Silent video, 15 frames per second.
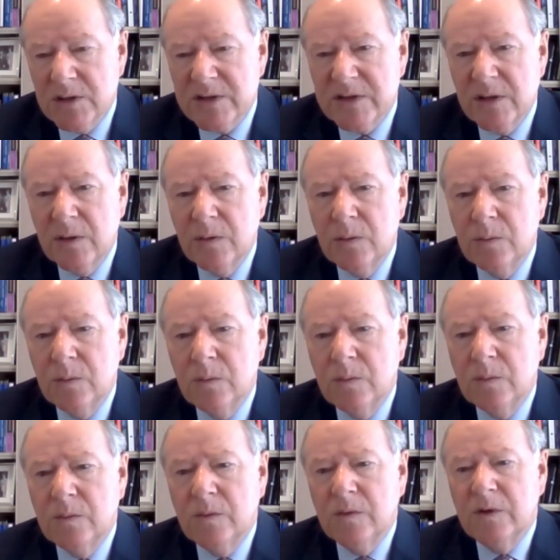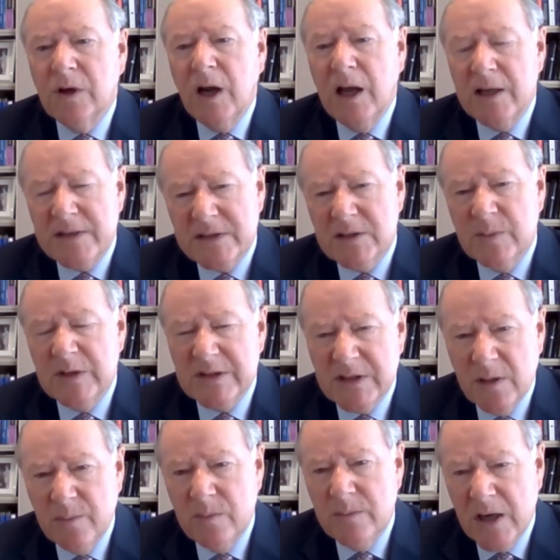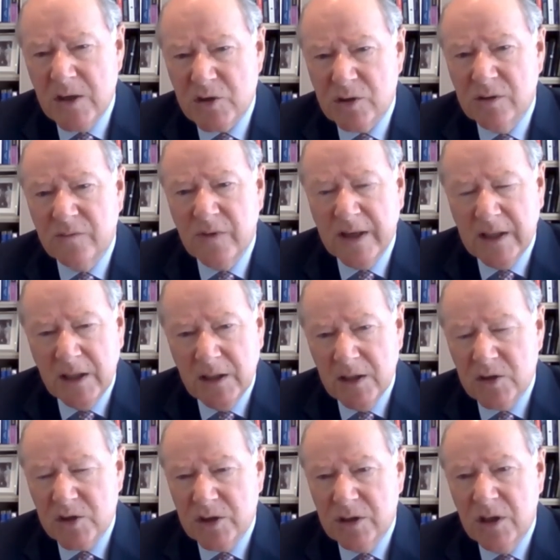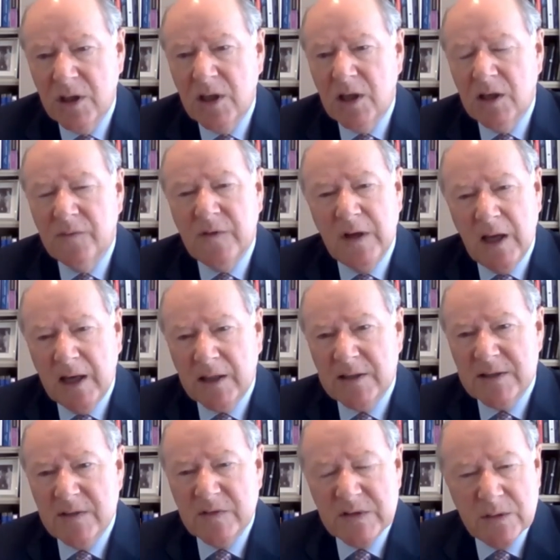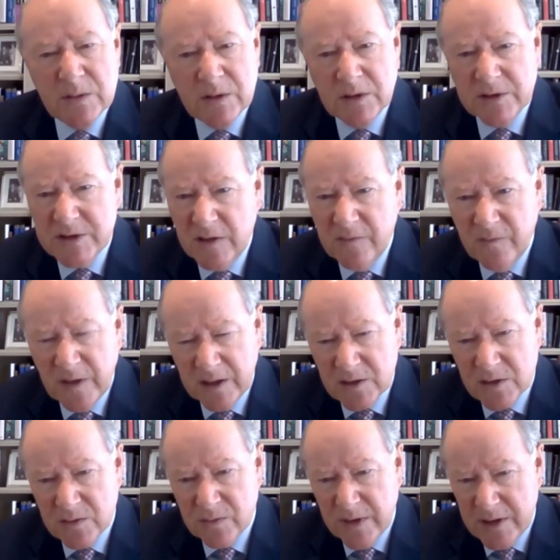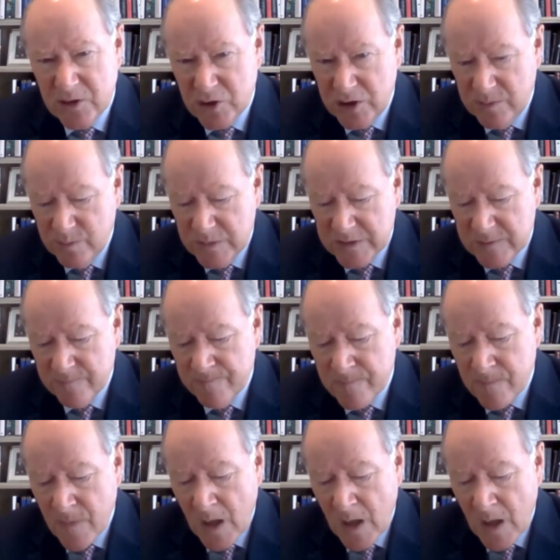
So there has to be some measure of recognition of the acts of so-called de facto regimes.